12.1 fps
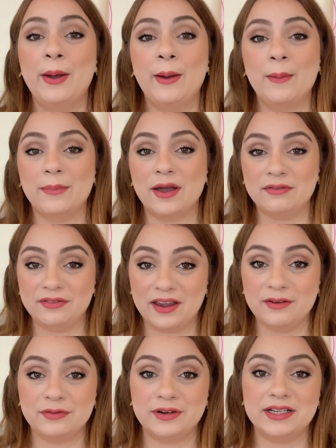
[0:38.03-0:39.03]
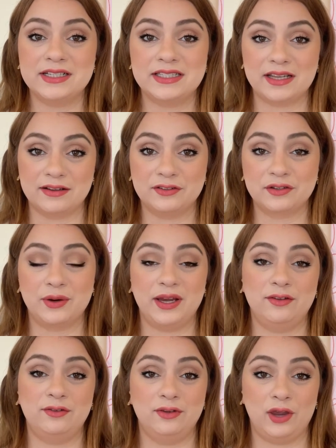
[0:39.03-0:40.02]
my favorite
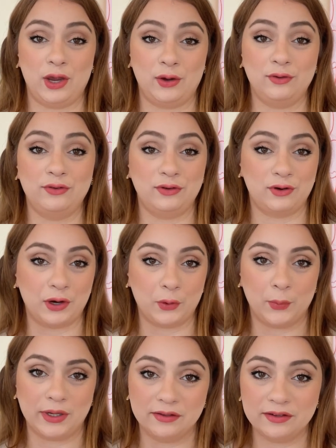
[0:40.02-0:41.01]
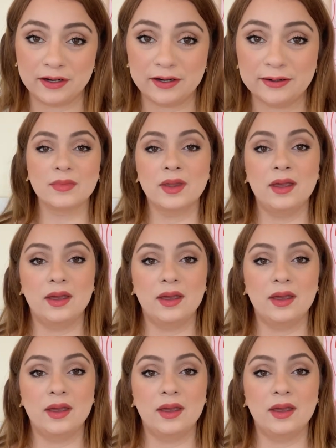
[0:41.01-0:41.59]
sunscreens to use during winter.